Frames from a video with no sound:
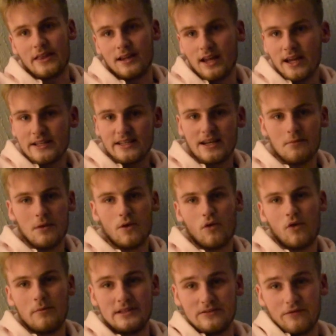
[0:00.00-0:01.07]
the lighting in my
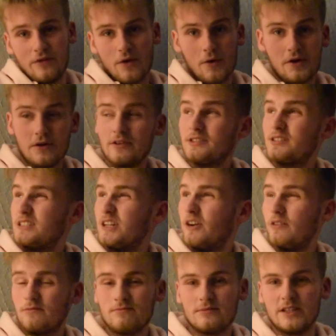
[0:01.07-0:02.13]
room isn't very good, so
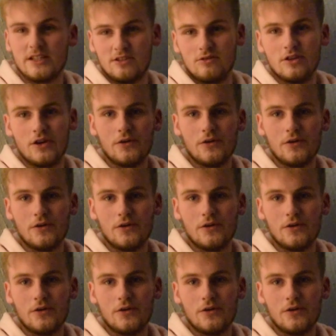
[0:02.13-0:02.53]
this'll do.